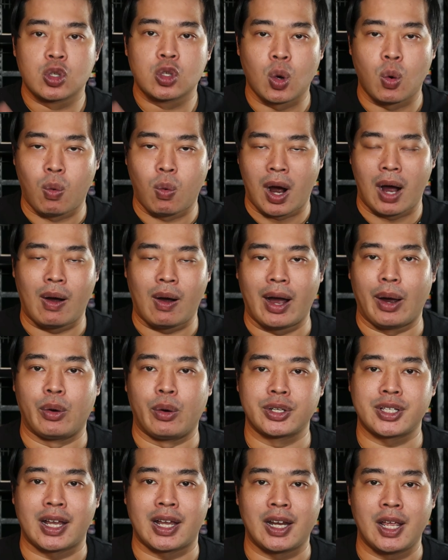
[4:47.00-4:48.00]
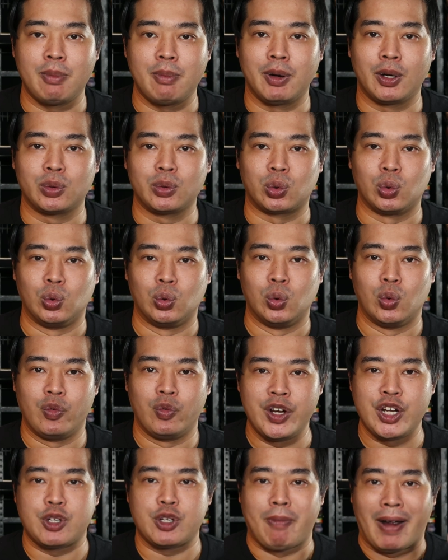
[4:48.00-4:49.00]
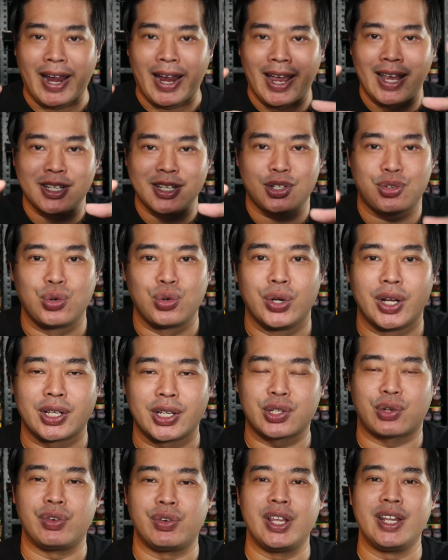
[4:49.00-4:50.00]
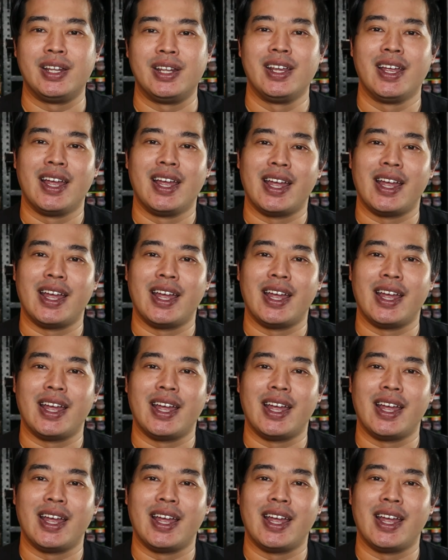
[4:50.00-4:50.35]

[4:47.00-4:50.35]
So while I was unable to reach my hands through the screen